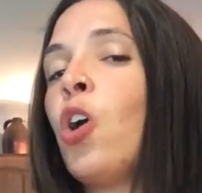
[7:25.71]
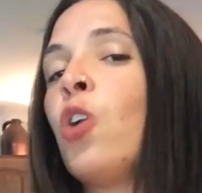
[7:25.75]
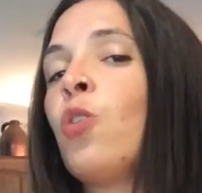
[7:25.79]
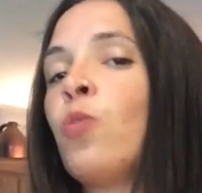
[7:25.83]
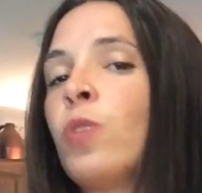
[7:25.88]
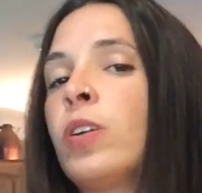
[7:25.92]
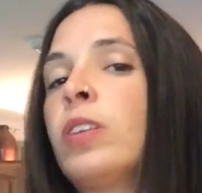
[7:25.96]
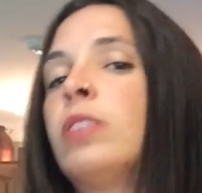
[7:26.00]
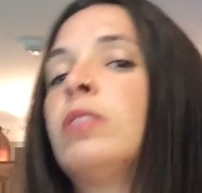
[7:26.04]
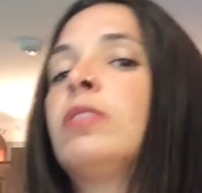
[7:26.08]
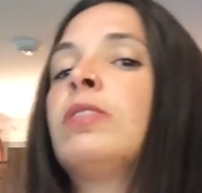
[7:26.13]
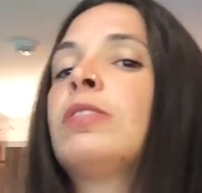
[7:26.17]

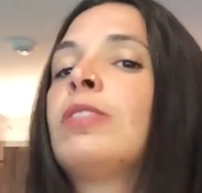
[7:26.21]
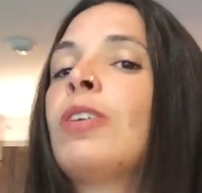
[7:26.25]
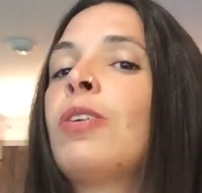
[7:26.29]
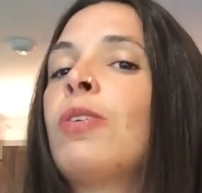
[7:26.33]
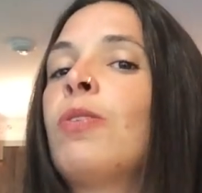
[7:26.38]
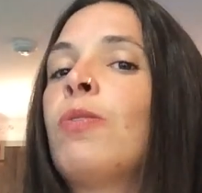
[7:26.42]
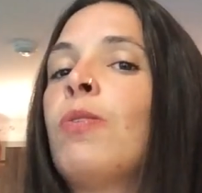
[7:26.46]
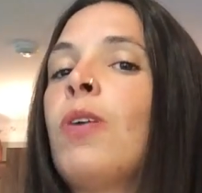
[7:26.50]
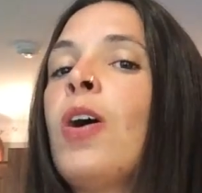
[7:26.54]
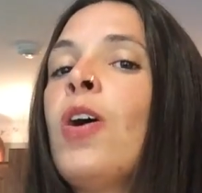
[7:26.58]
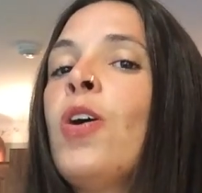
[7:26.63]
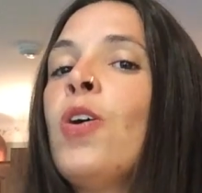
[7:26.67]
always
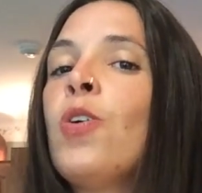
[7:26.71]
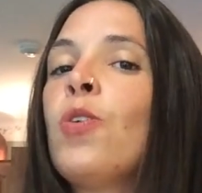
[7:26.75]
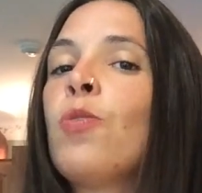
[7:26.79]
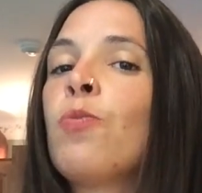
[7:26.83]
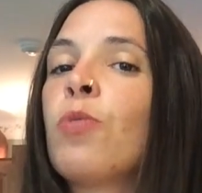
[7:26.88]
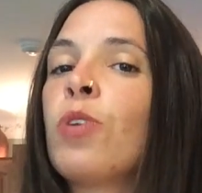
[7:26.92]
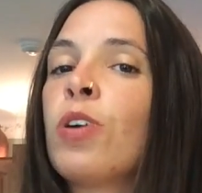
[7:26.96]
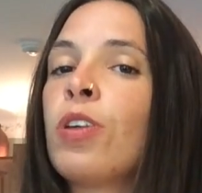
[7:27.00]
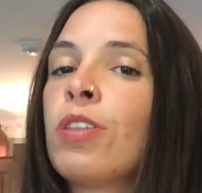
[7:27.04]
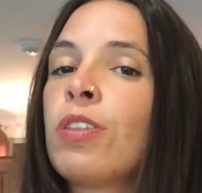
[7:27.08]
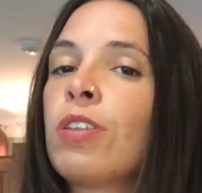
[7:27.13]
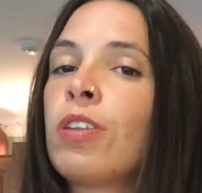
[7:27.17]
go
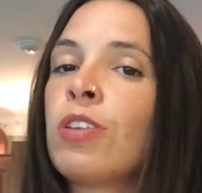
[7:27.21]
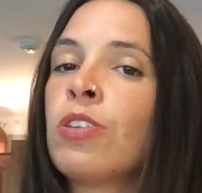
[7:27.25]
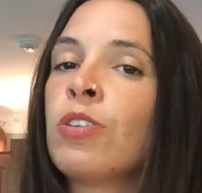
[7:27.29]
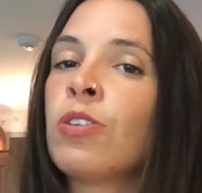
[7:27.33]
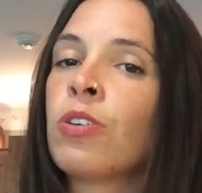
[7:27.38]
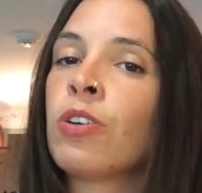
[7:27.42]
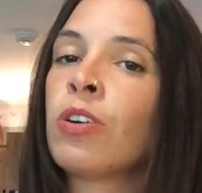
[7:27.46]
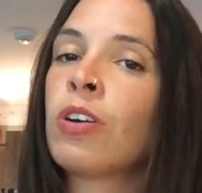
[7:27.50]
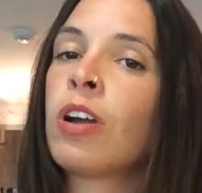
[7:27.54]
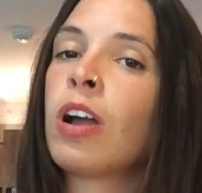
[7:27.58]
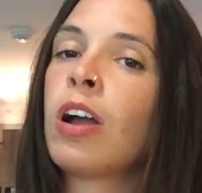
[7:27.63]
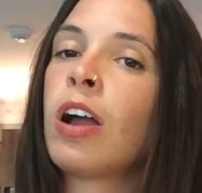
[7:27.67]
with
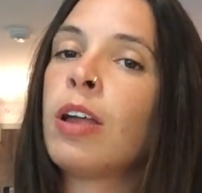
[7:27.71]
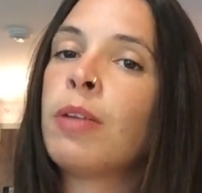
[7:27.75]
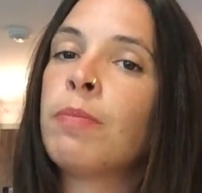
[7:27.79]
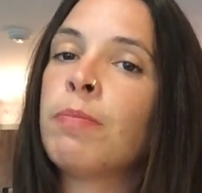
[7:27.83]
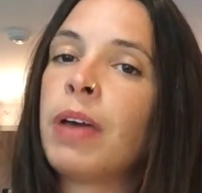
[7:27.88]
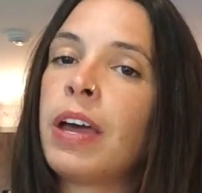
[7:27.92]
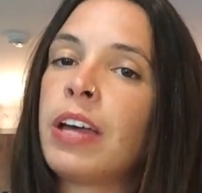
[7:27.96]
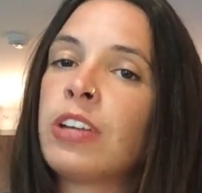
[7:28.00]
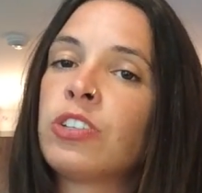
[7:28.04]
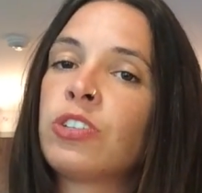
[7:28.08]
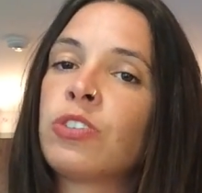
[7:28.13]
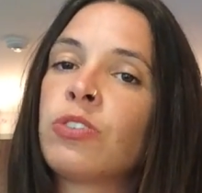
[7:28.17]
your
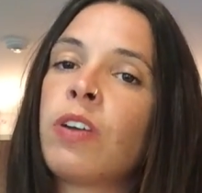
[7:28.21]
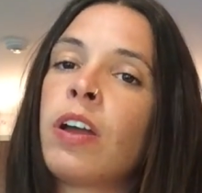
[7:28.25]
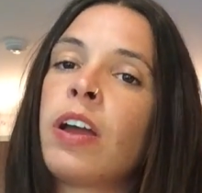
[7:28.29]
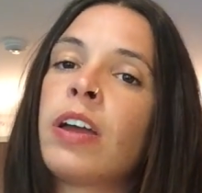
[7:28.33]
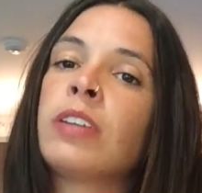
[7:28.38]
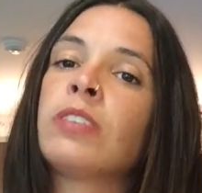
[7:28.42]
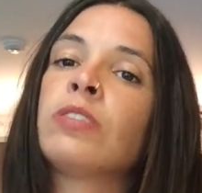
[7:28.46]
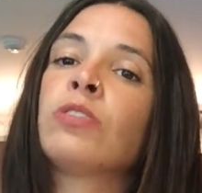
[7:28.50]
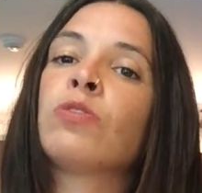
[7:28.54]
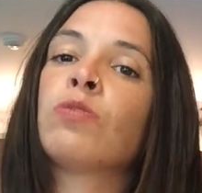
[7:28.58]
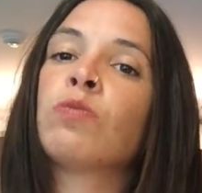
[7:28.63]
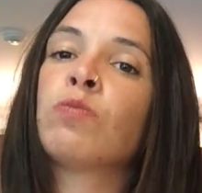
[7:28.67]

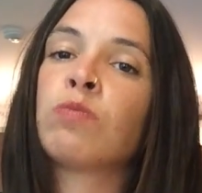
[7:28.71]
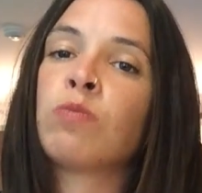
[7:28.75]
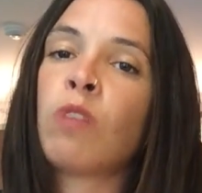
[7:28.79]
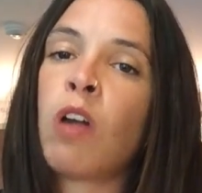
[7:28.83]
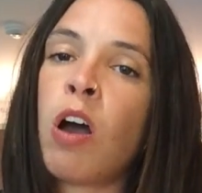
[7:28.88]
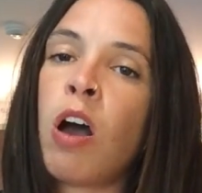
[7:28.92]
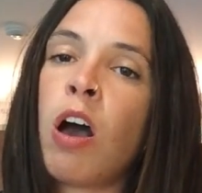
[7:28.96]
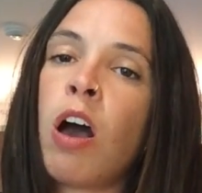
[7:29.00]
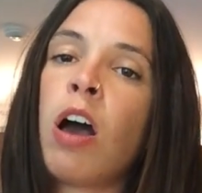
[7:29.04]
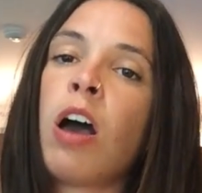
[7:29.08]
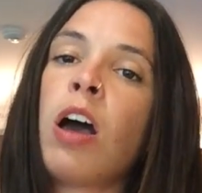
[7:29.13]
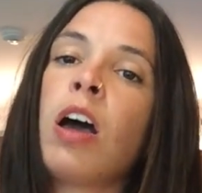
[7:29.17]
unpasteurized
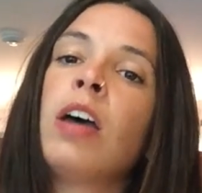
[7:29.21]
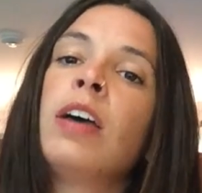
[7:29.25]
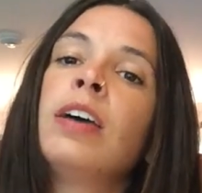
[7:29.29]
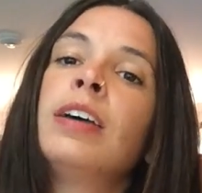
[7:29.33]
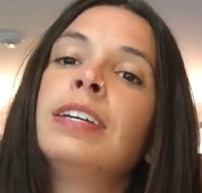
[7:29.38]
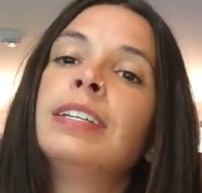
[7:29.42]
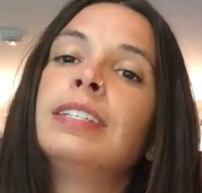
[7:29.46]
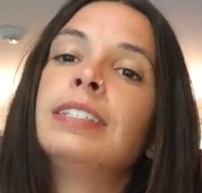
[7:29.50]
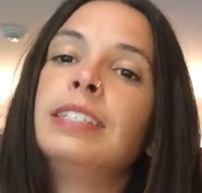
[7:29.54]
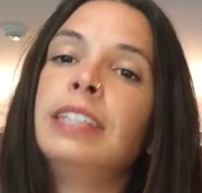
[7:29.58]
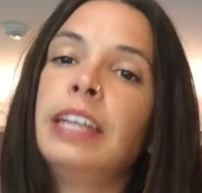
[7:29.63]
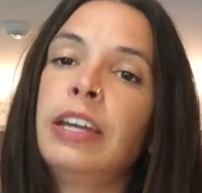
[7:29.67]
raw
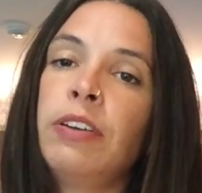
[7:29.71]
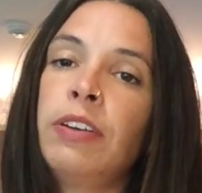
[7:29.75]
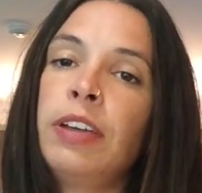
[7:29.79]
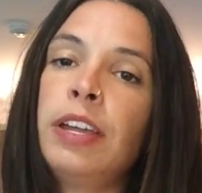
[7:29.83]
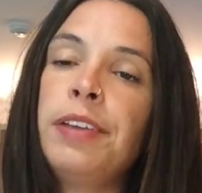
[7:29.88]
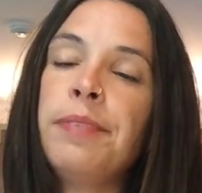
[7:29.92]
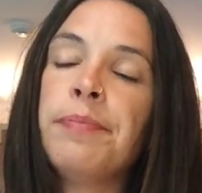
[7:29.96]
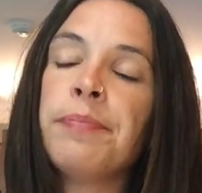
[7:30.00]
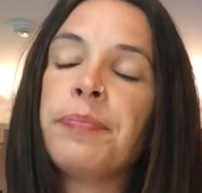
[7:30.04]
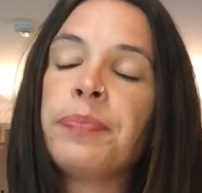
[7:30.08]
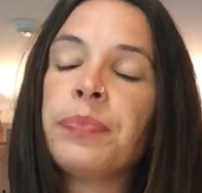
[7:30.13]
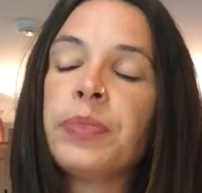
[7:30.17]

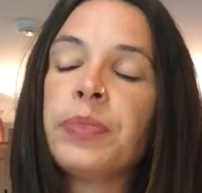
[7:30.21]
dairy.